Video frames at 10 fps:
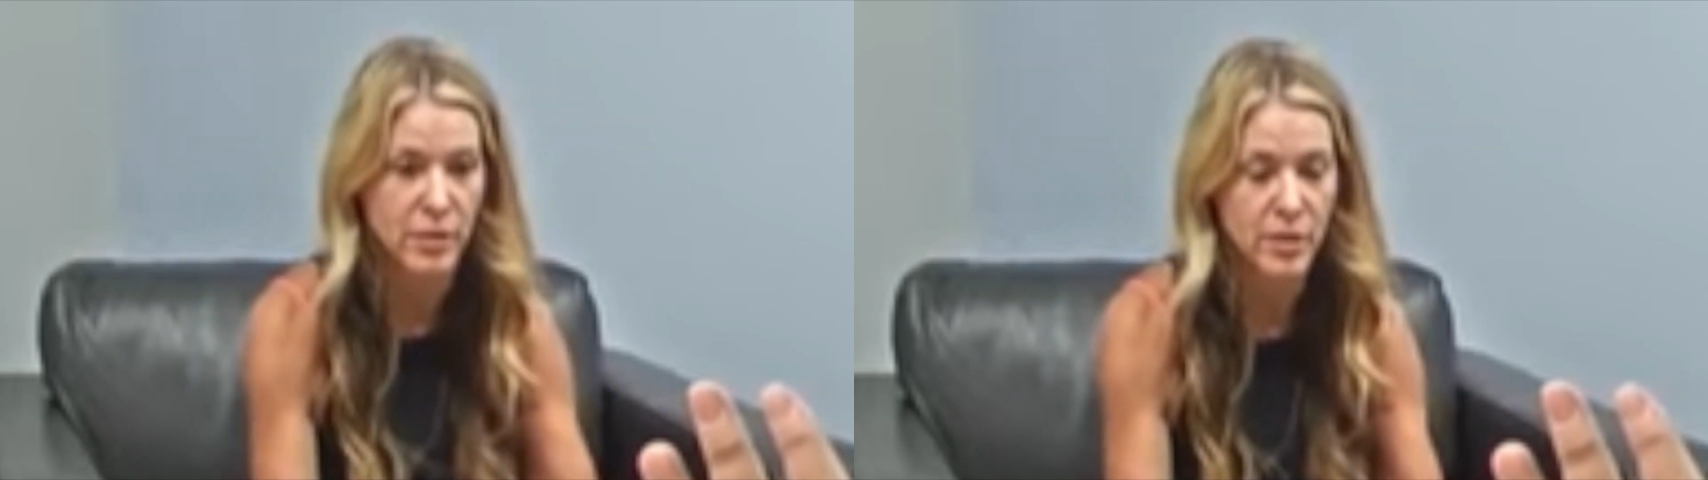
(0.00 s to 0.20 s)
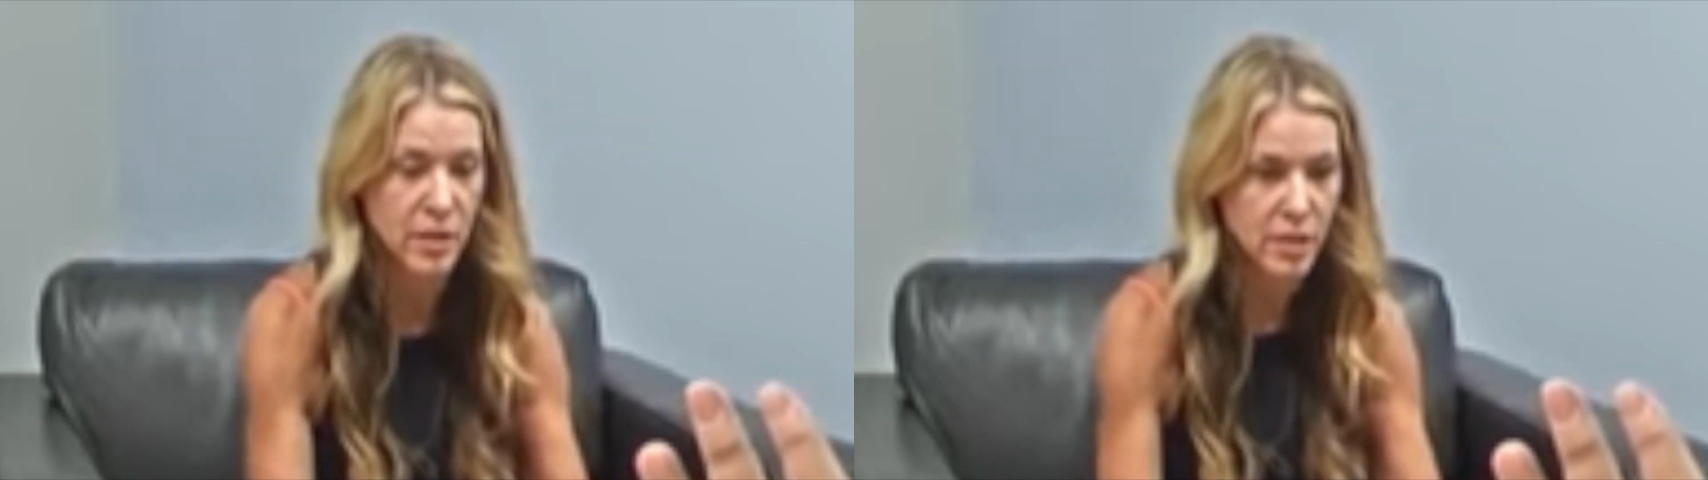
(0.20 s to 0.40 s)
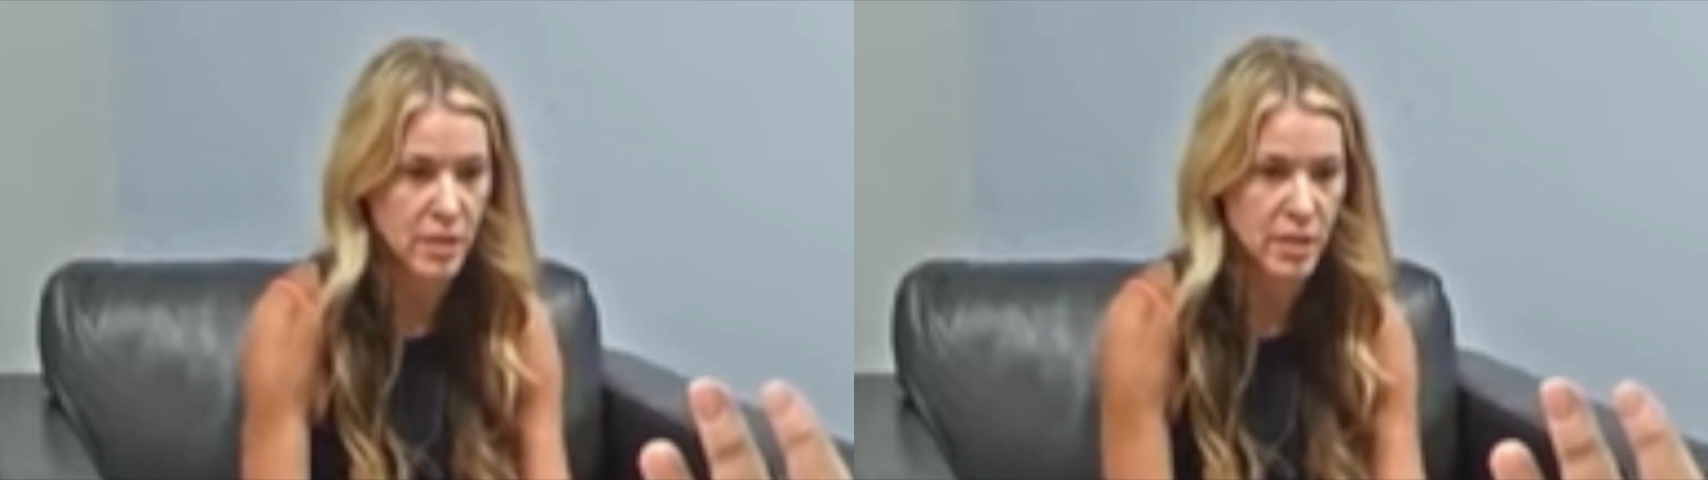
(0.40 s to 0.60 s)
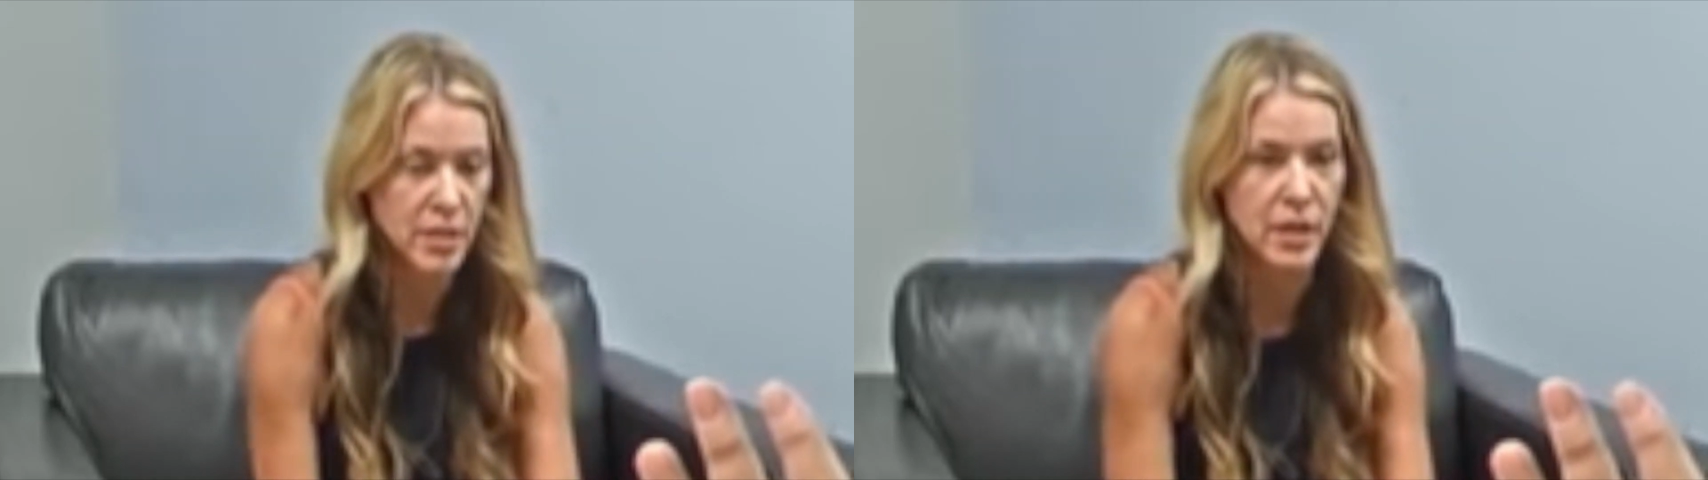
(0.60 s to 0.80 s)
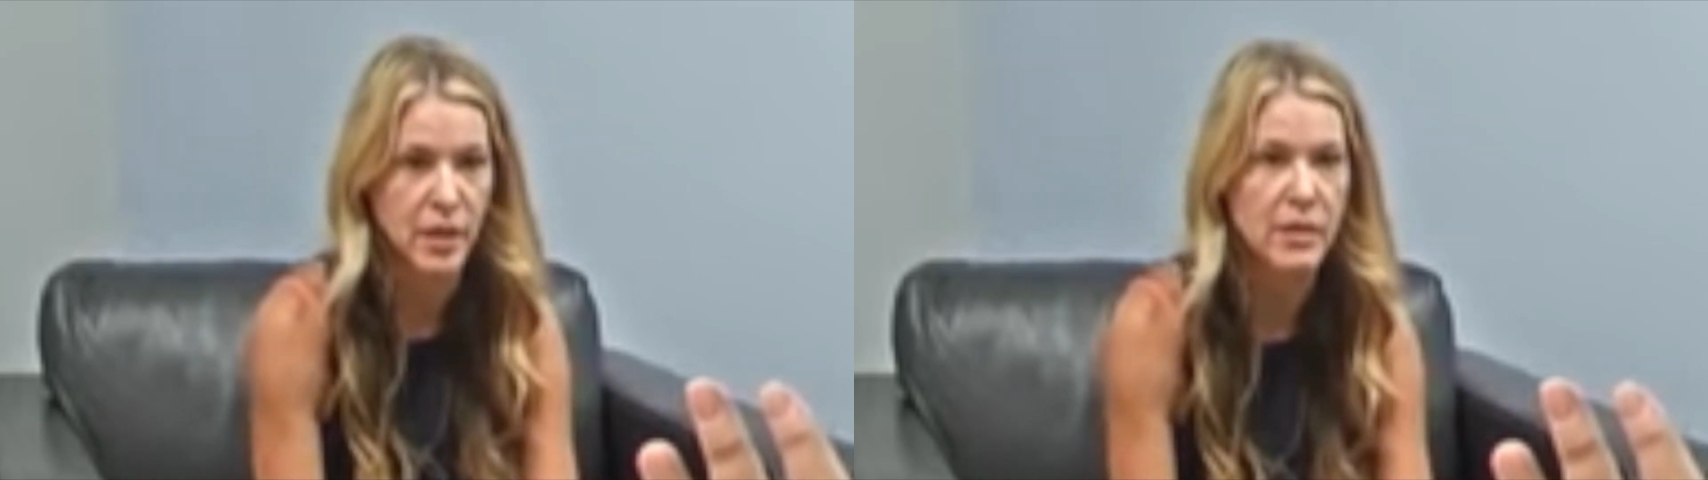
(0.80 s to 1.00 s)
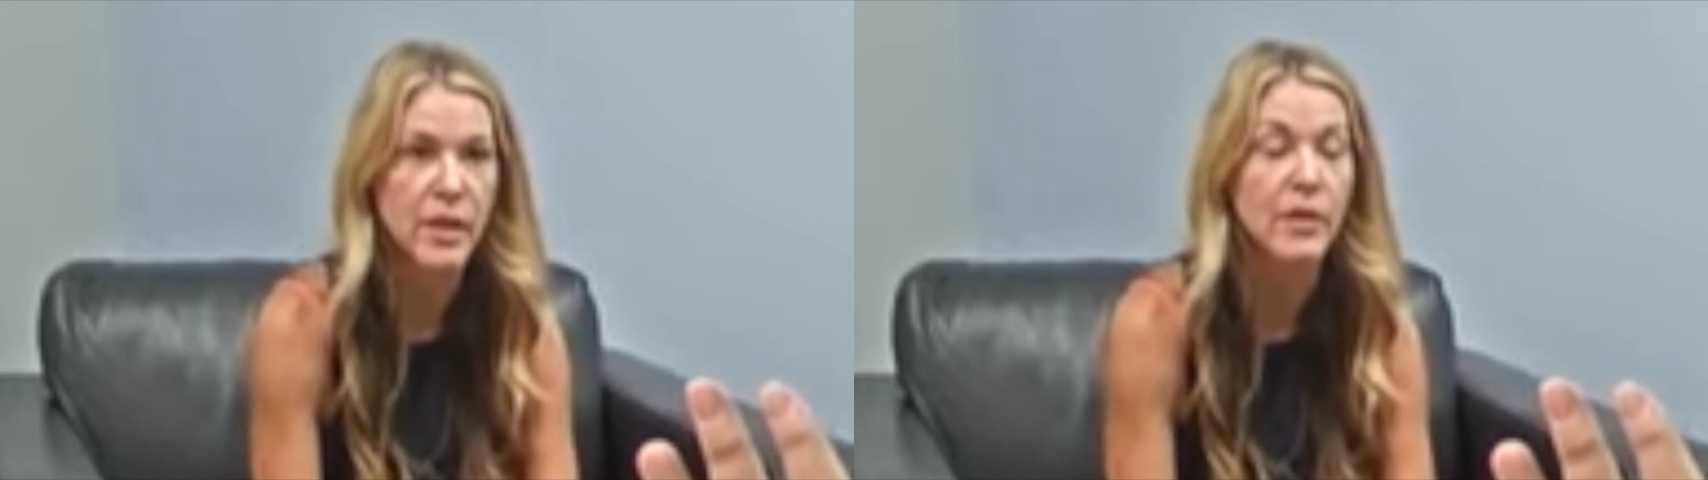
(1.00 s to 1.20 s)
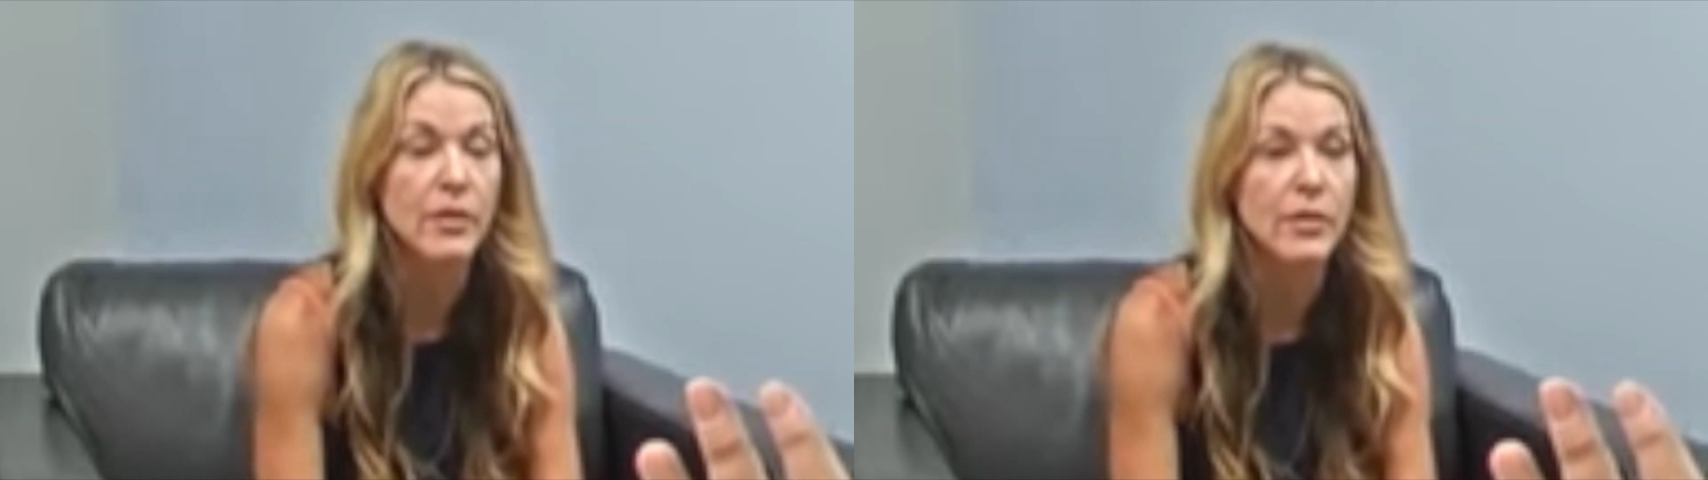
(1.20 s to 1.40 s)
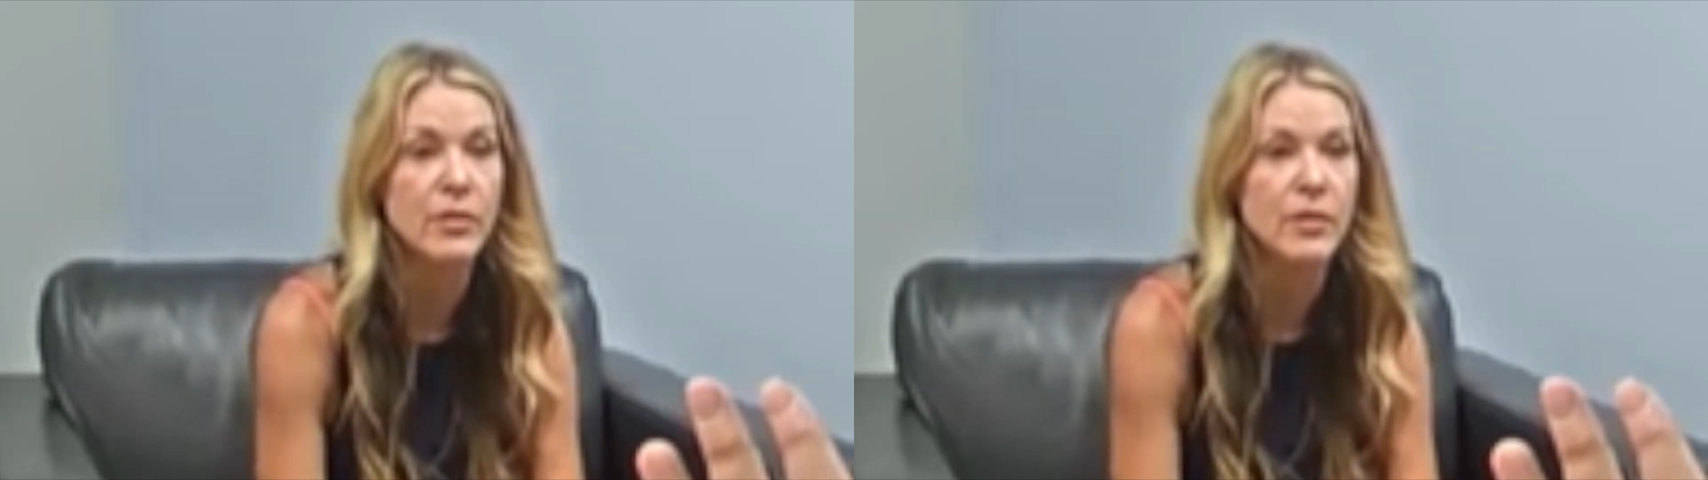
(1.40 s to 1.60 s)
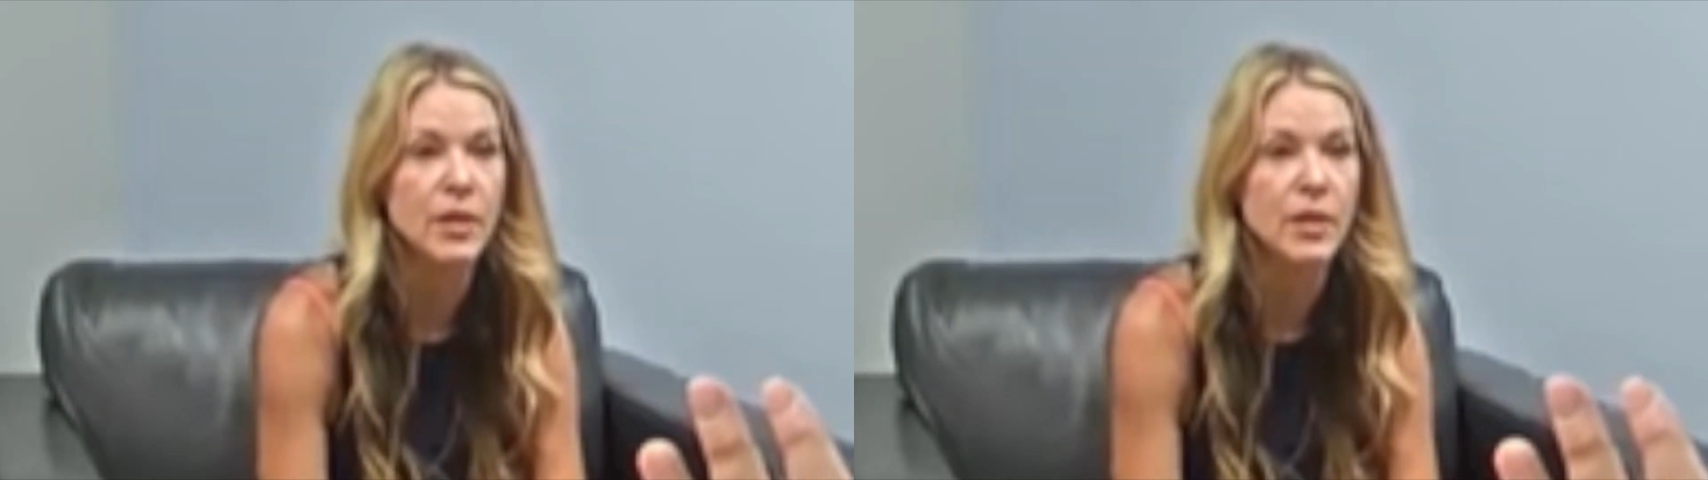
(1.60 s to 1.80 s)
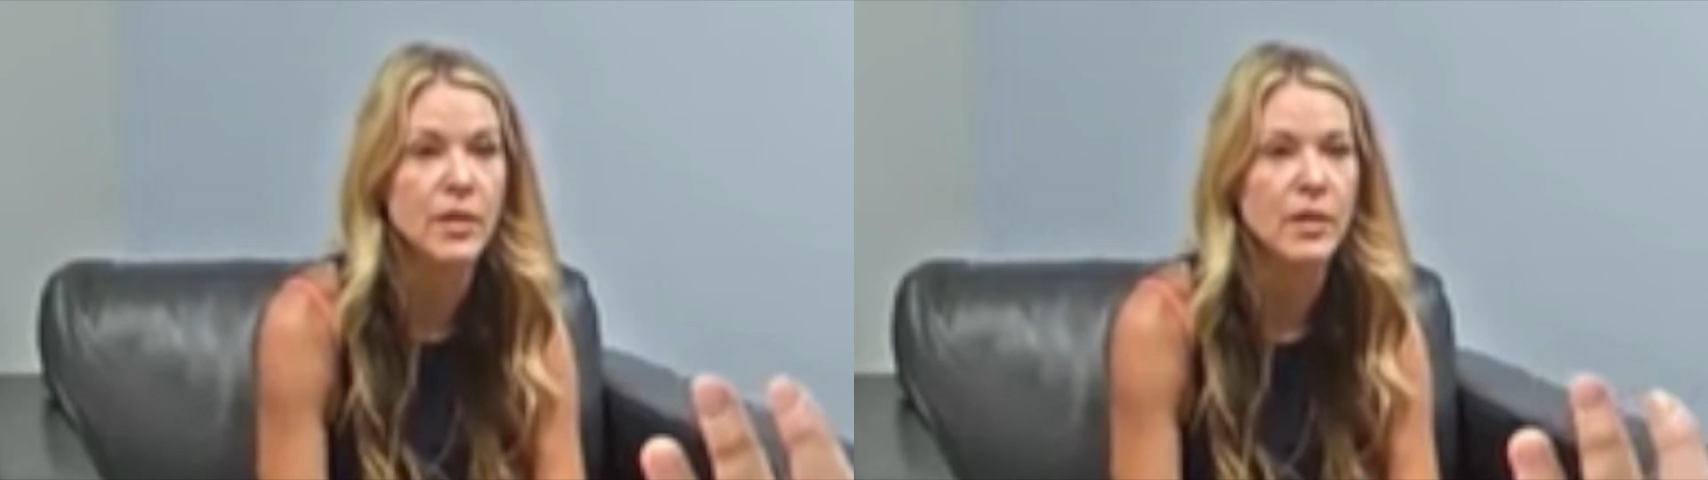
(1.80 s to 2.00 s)
and like a second later.
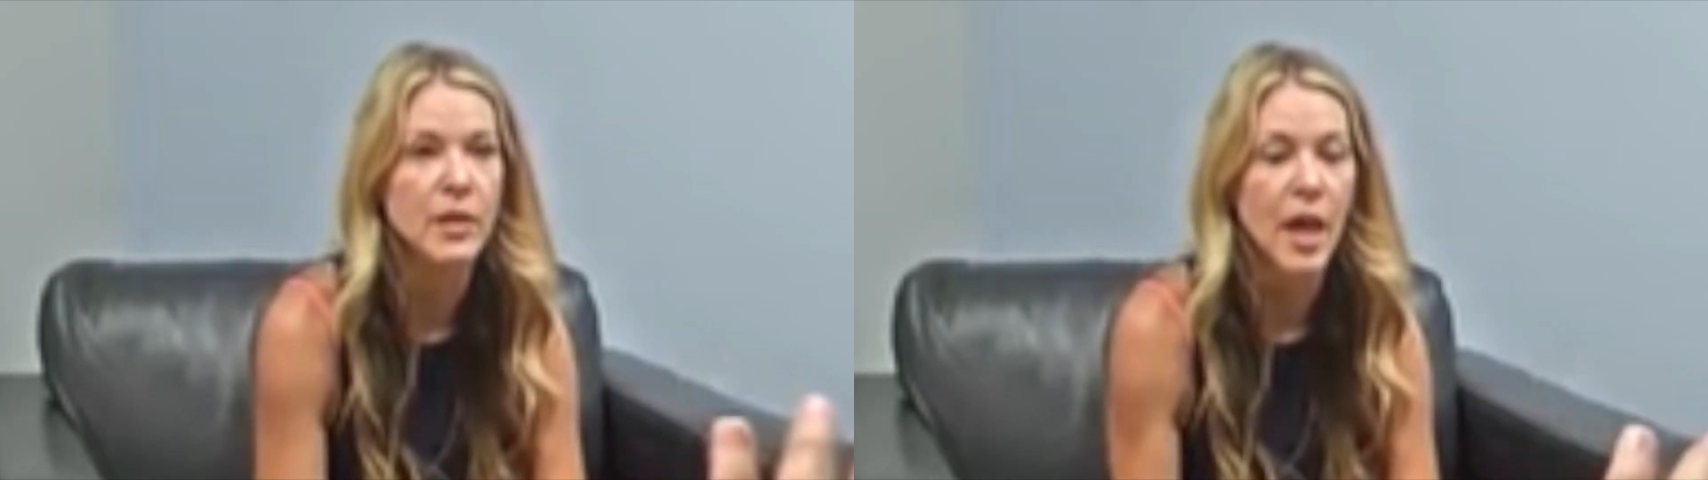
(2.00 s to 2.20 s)
Like, okay.